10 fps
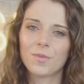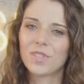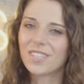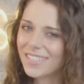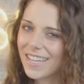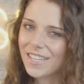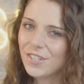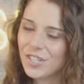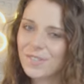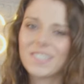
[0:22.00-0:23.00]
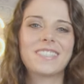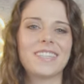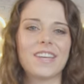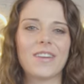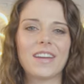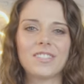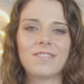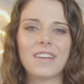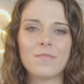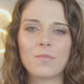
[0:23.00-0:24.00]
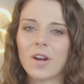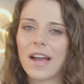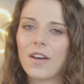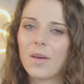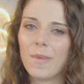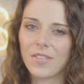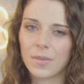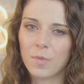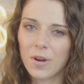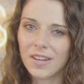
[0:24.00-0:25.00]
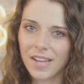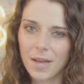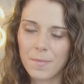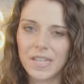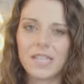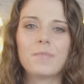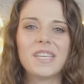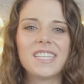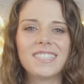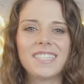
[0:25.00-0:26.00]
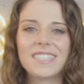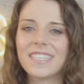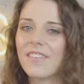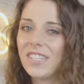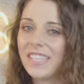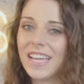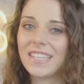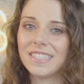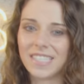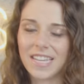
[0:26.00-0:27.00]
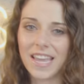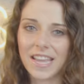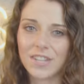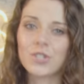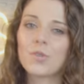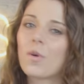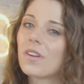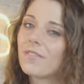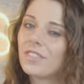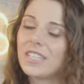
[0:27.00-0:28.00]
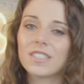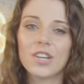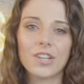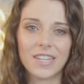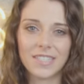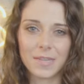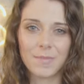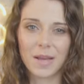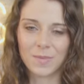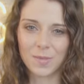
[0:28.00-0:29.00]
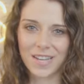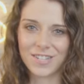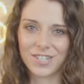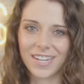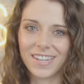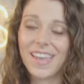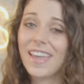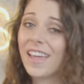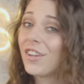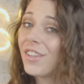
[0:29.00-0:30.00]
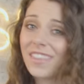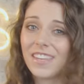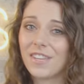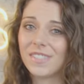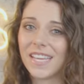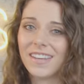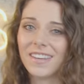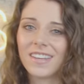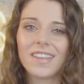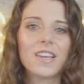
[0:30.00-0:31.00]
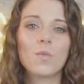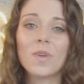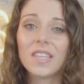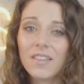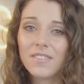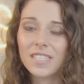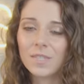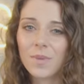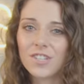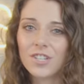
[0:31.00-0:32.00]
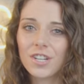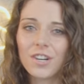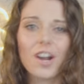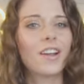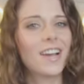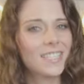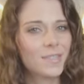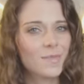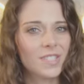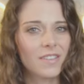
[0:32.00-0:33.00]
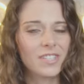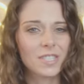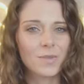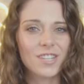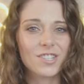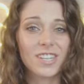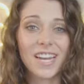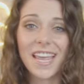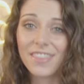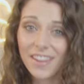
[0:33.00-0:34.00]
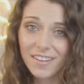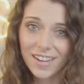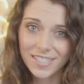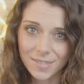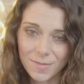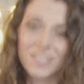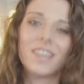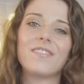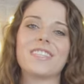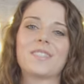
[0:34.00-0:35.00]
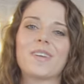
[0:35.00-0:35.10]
Well, looks like he chose to stick around to find more out about the Port & Company PC78ZH Core Fleece Hooded Zip-Up Sweatshirt. And good thing you did. We love this sweatshirt, our customers love this sweatshirt, and their customers love this